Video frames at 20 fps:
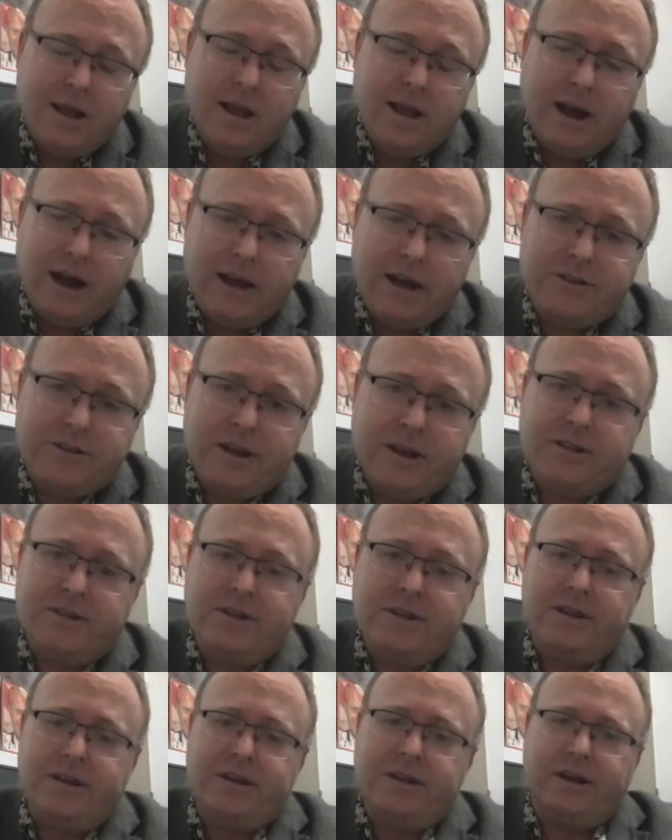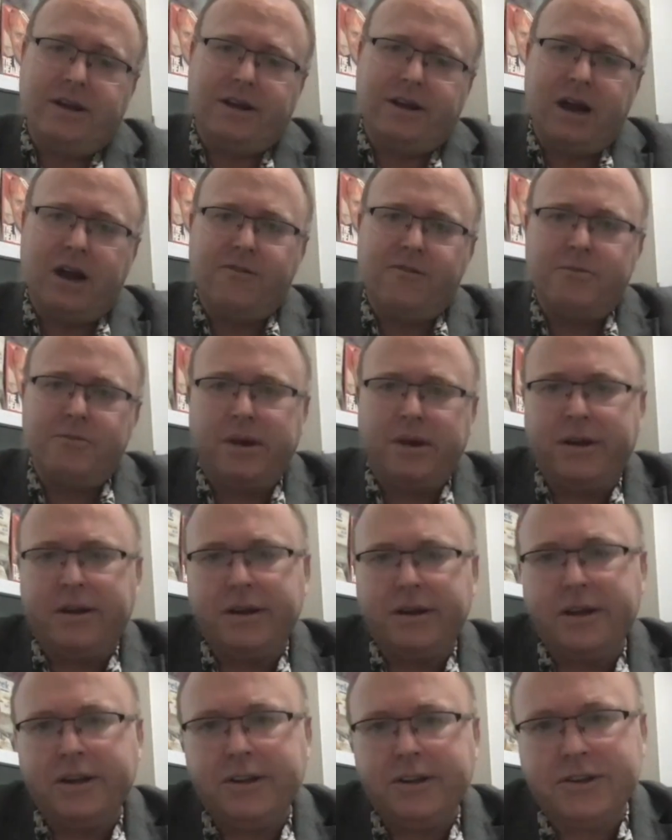I think the government
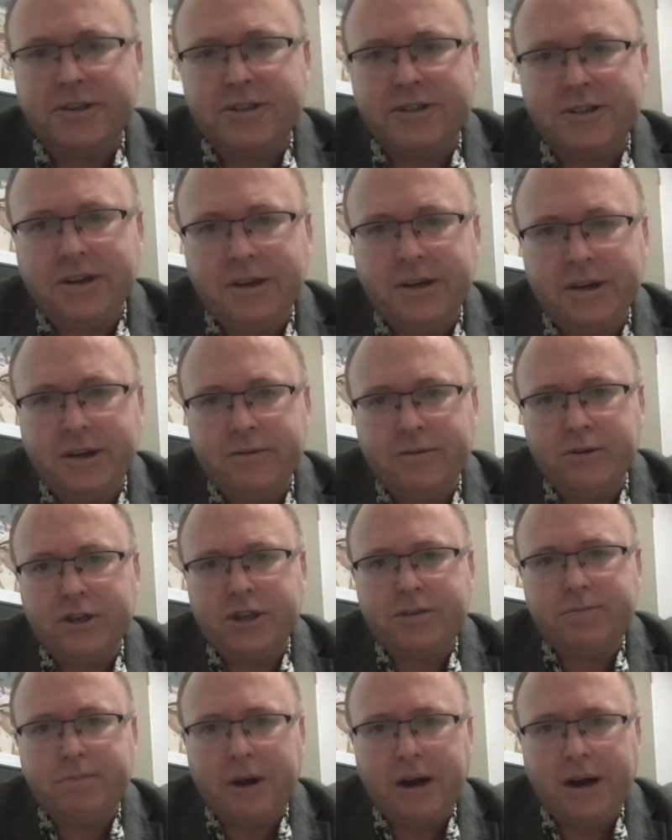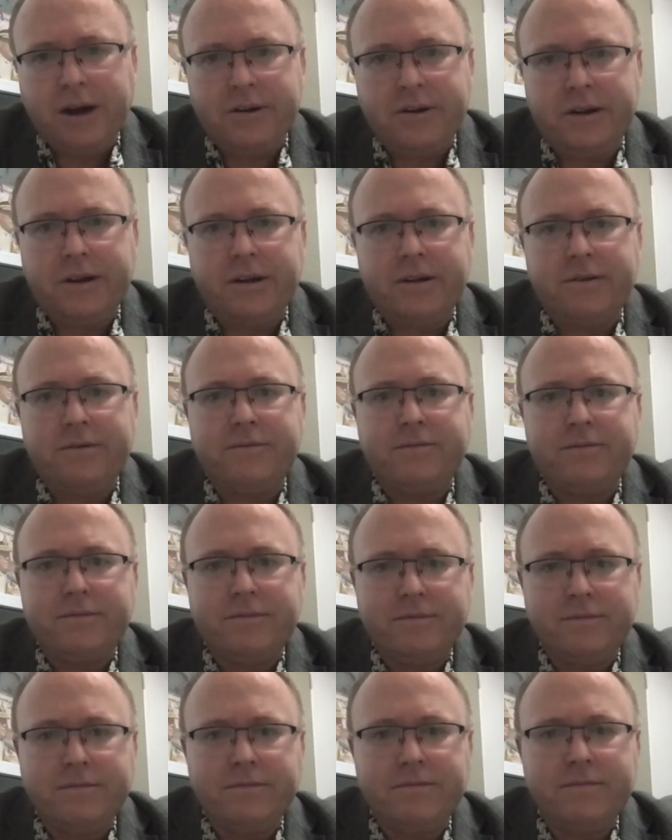is responding
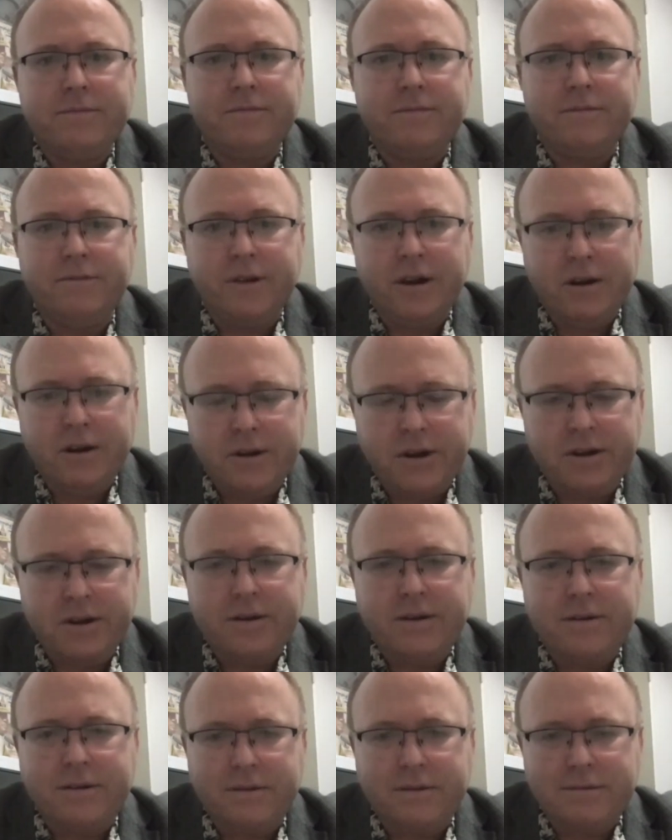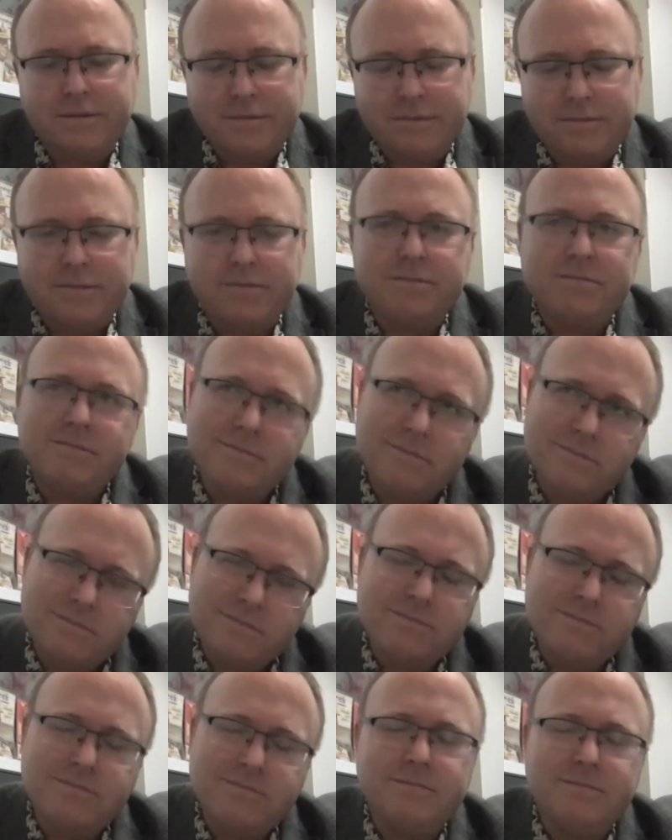very,
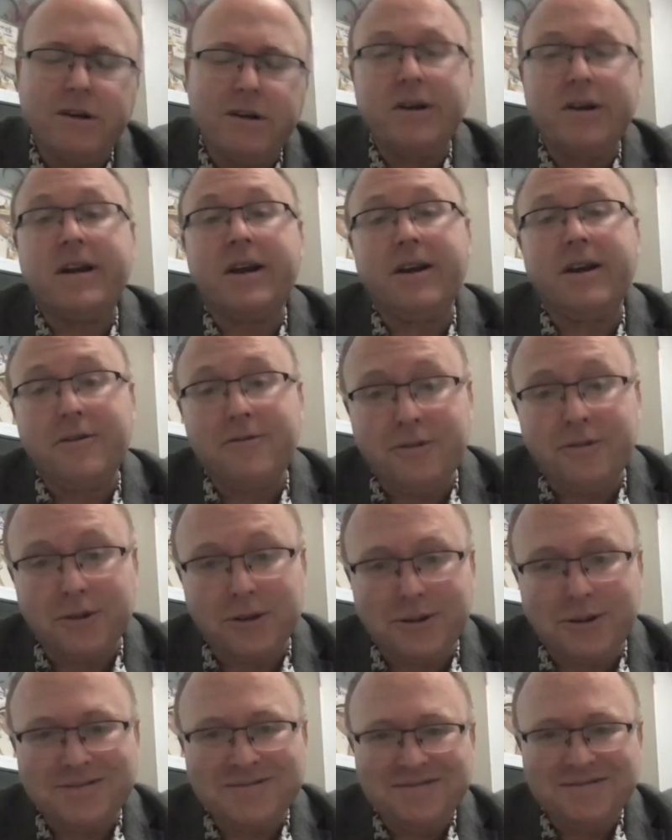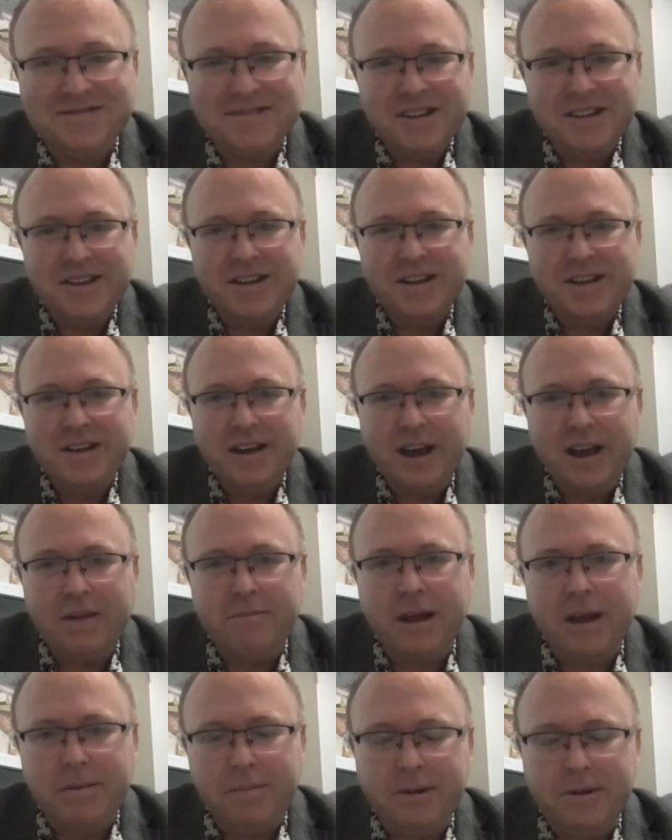very carefully, and
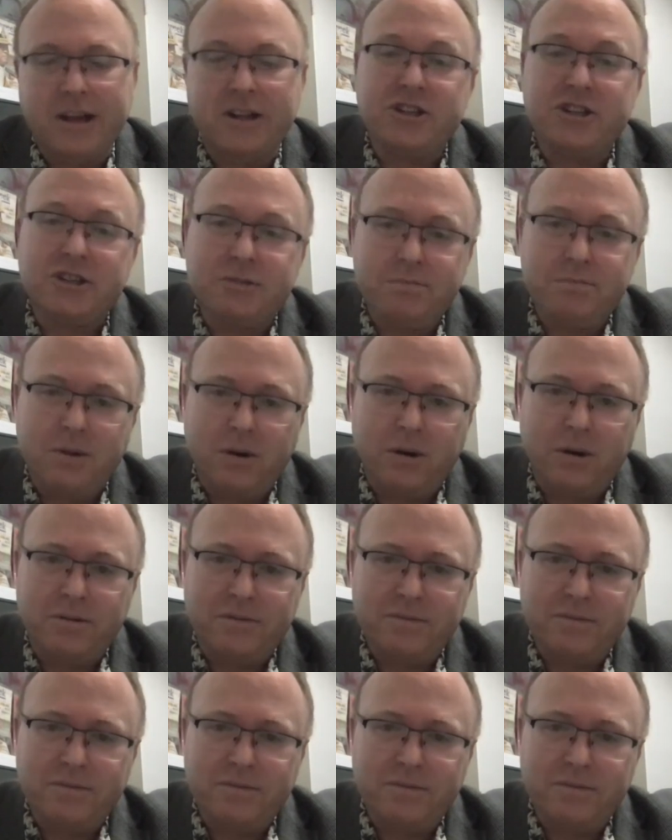maybe that's smart.